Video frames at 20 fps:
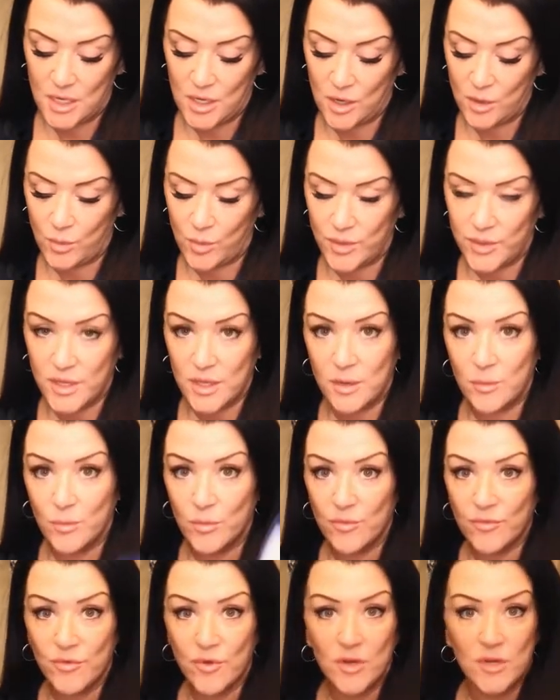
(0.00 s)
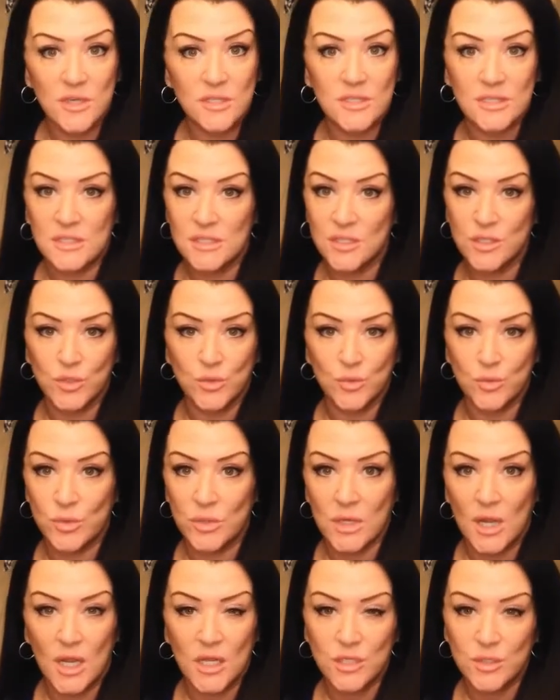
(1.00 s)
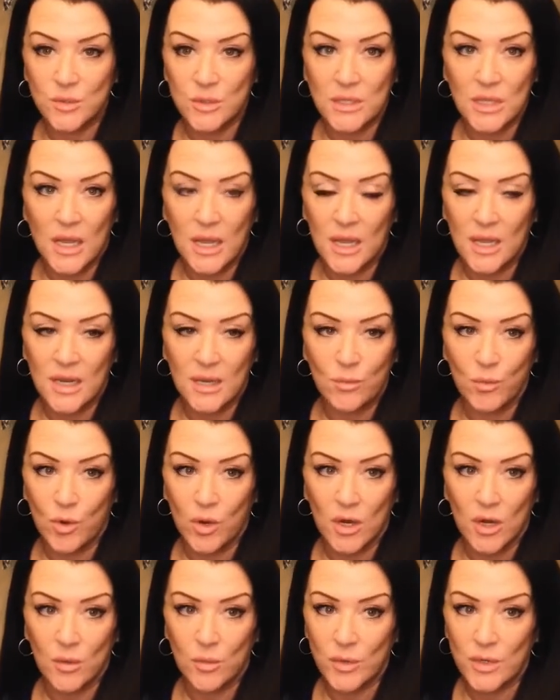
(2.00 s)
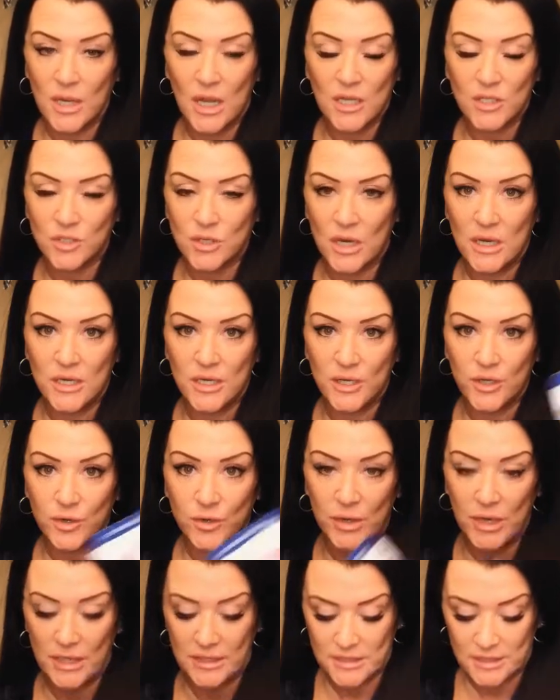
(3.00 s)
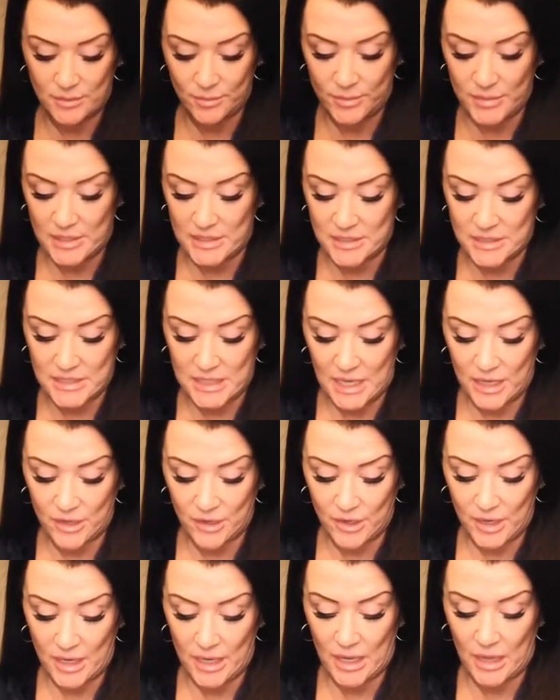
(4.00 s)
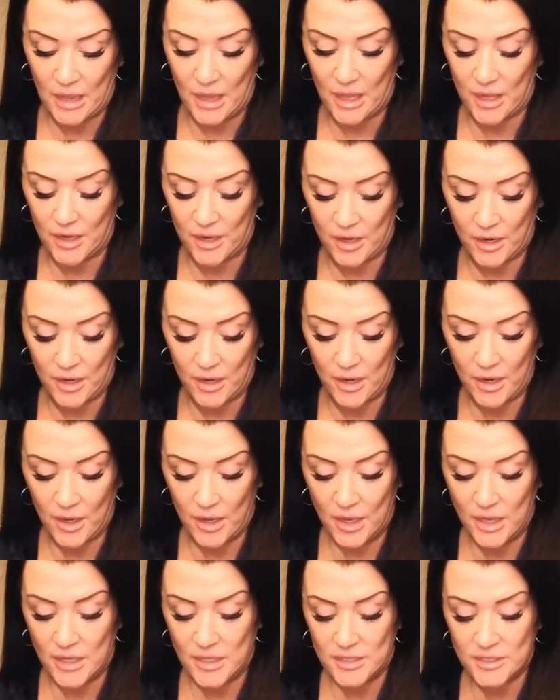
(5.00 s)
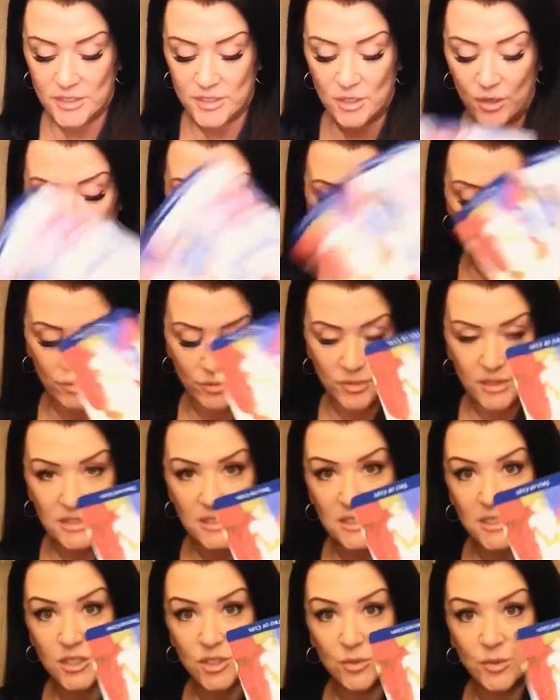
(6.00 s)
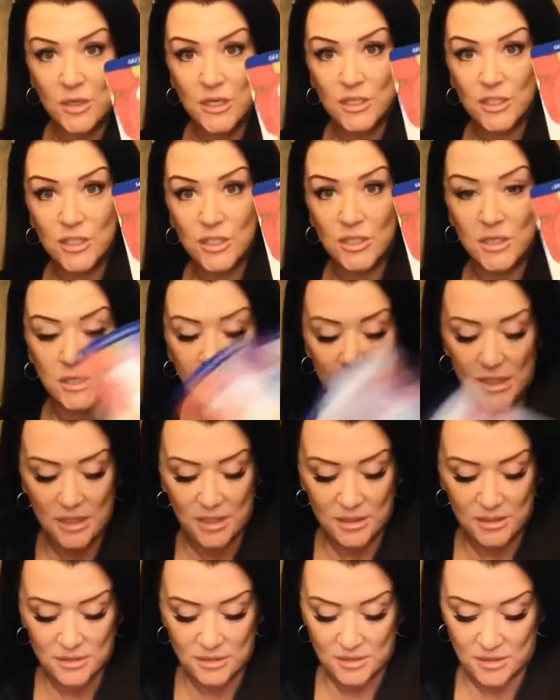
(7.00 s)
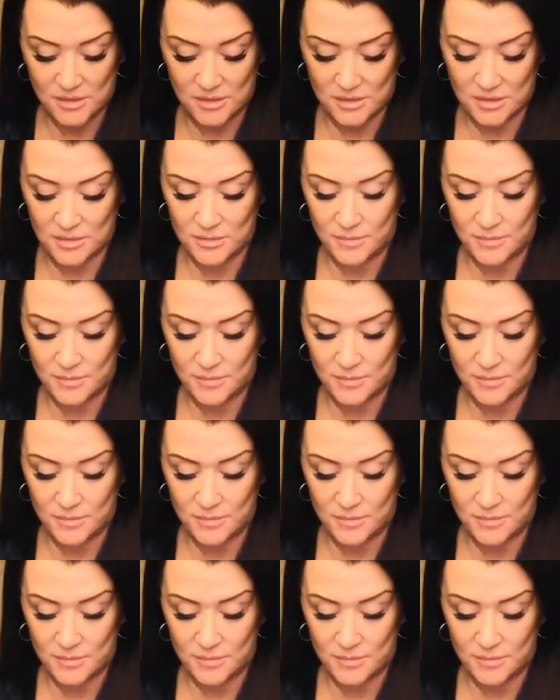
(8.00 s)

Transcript: With it in reverse is we're not doing that anymore. We're not trying to create something together any longer. So the situation is